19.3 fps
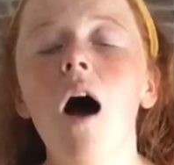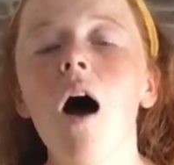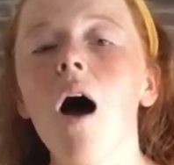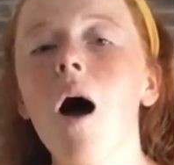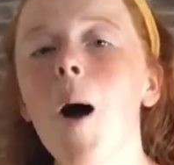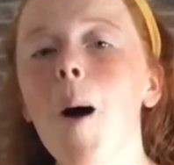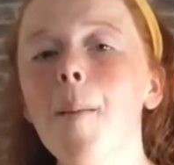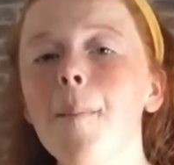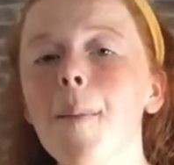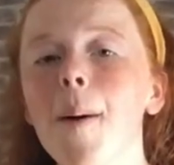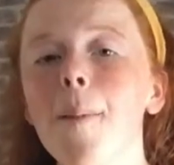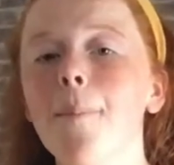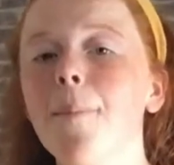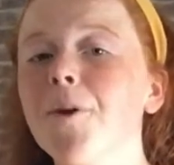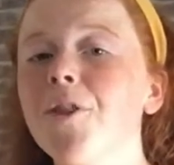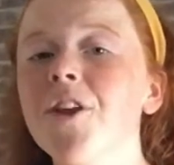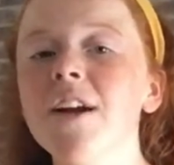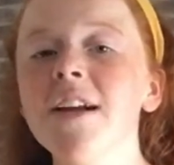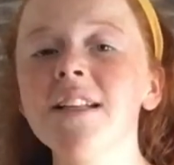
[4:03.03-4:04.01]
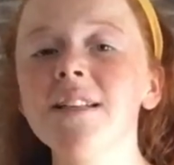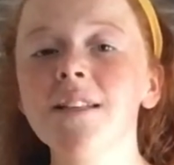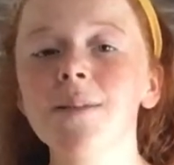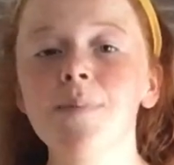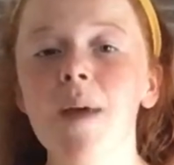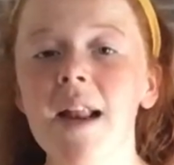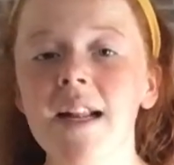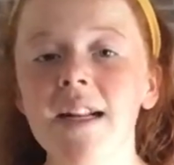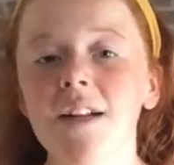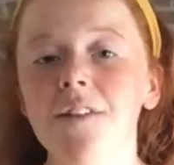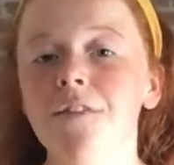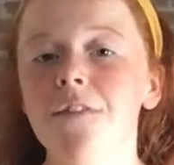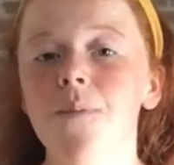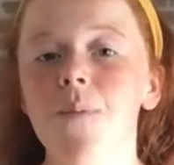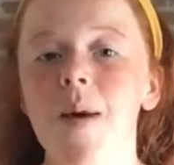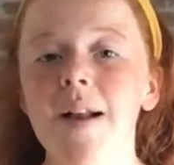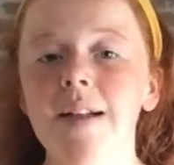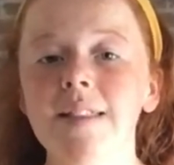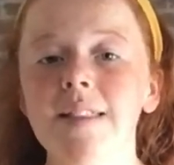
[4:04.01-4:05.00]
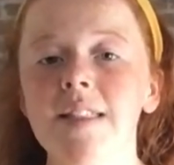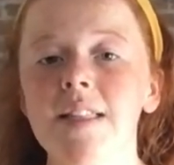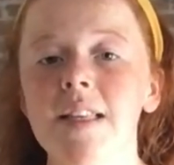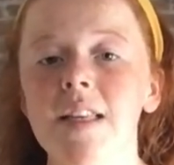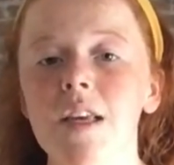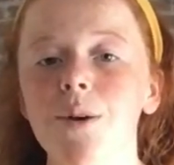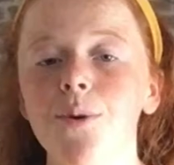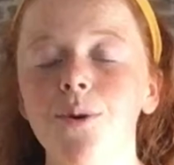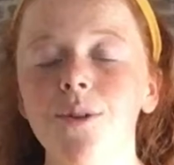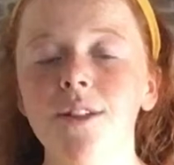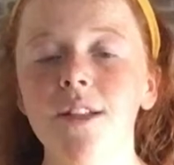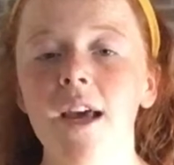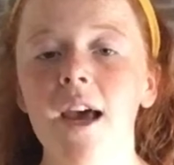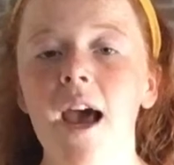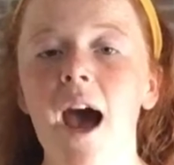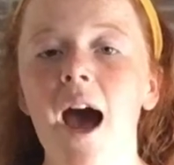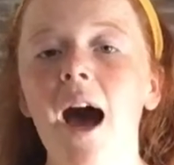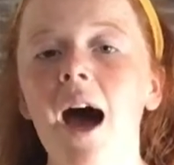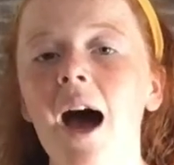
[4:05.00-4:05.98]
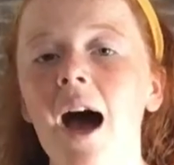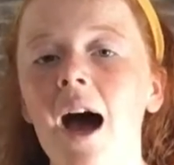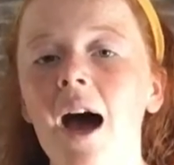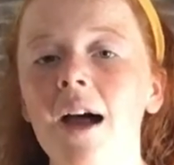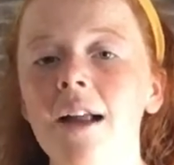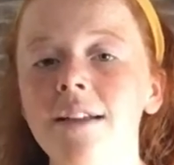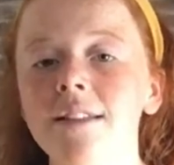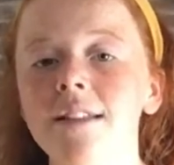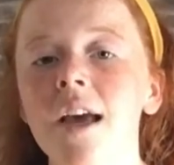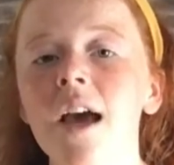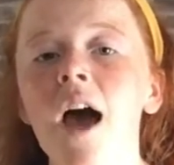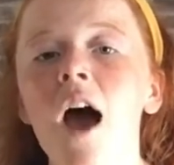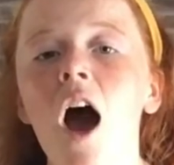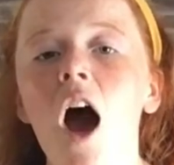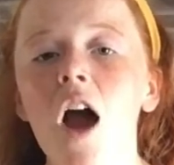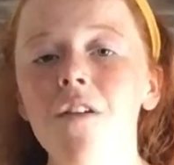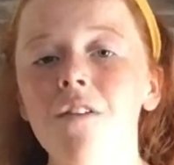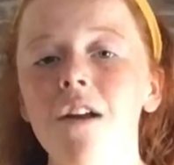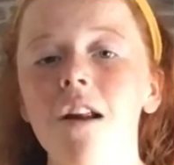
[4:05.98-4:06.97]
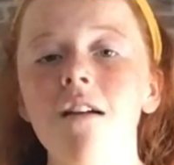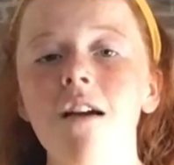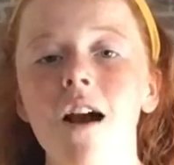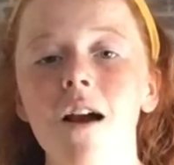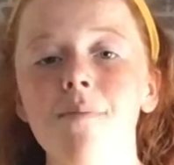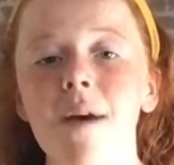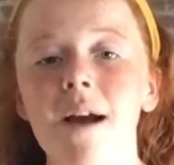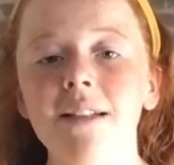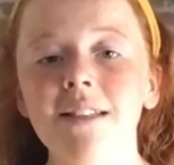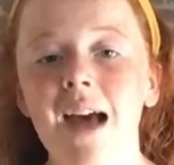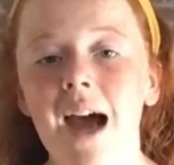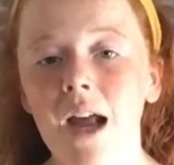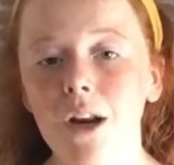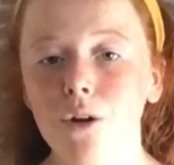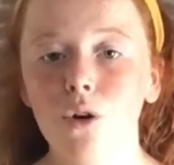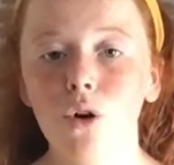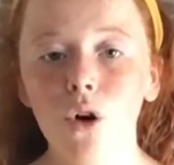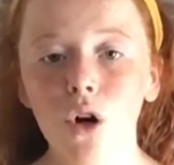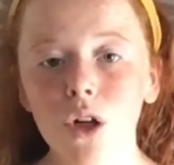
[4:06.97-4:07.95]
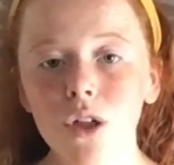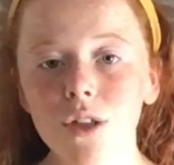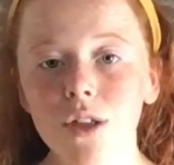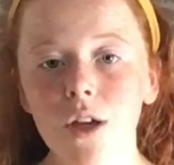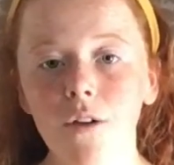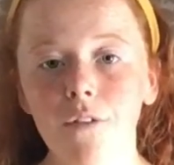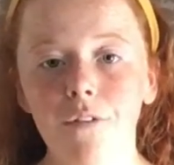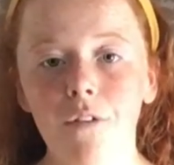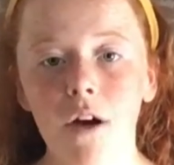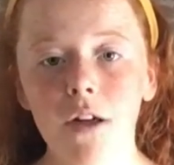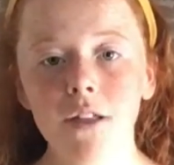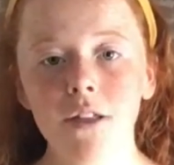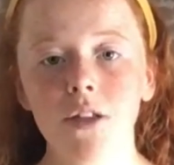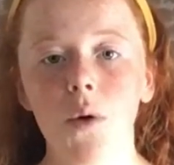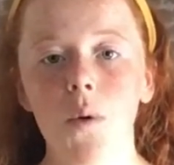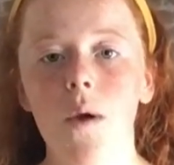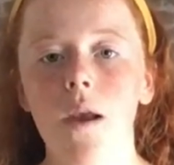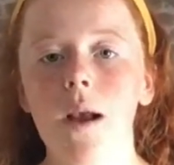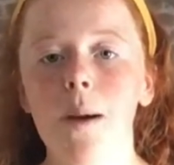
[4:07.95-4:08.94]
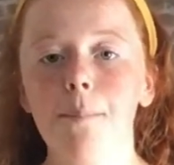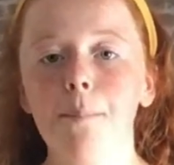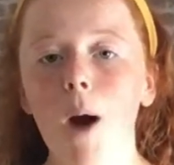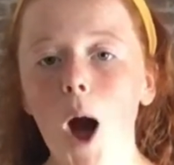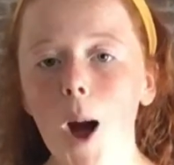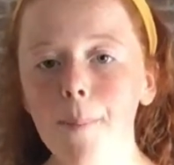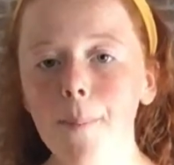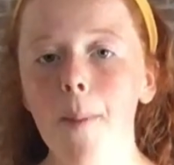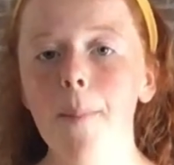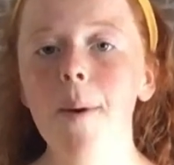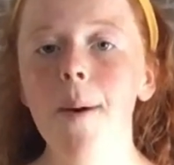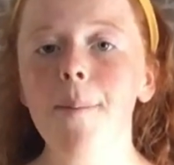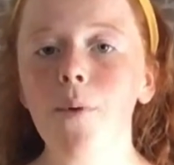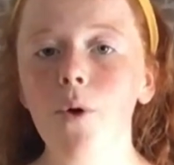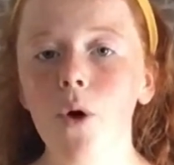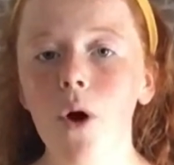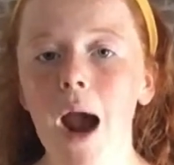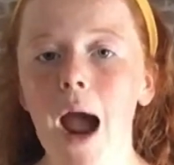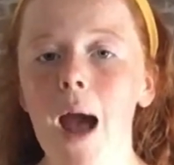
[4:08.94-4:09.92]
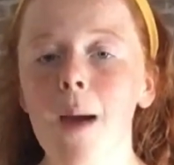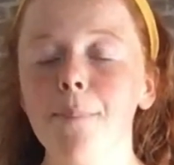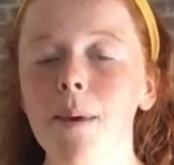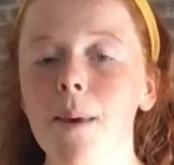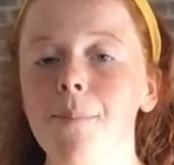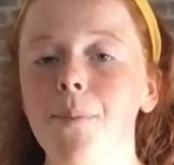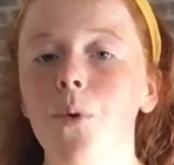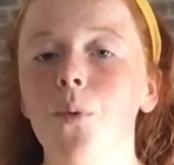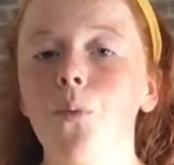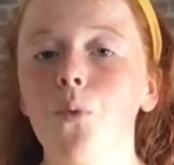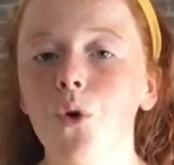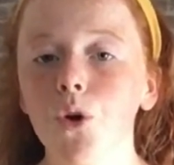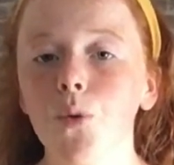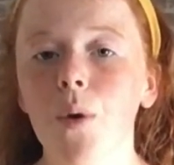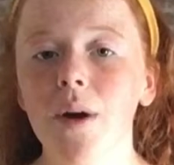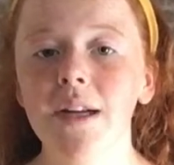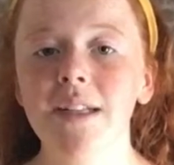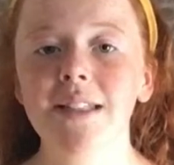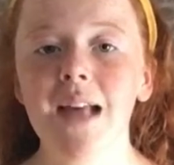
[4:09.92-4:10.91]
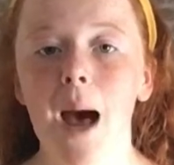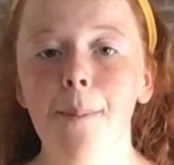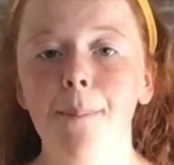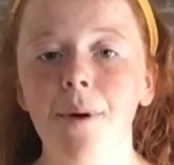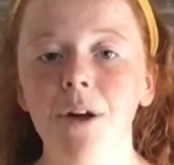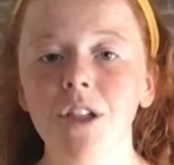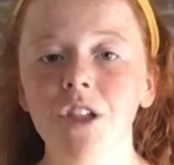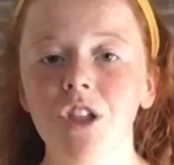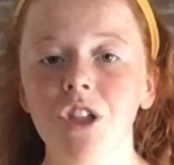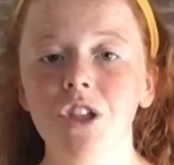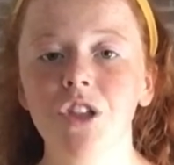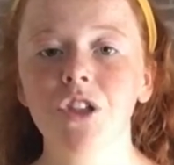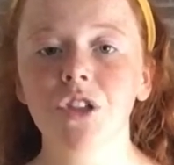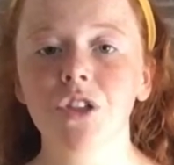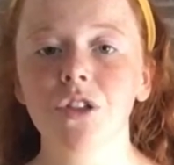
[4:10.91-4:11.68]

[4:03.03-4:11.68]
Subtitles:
But there is many different ways to use it, and I really recommend to add colour to your font so it can pop a bit more, and people would want to tap onto